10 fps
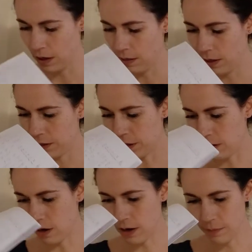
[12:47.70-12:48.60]
these are
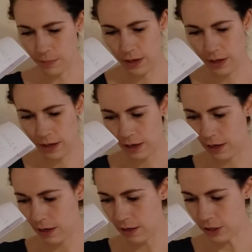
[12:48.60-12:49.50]
on
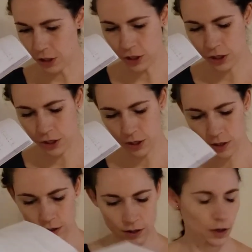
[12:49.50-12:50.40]
page
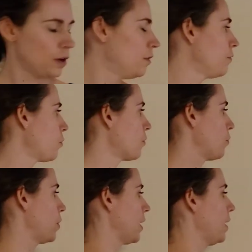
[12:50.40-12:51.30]

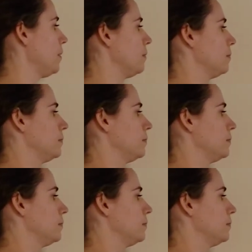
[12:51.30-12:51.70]
448.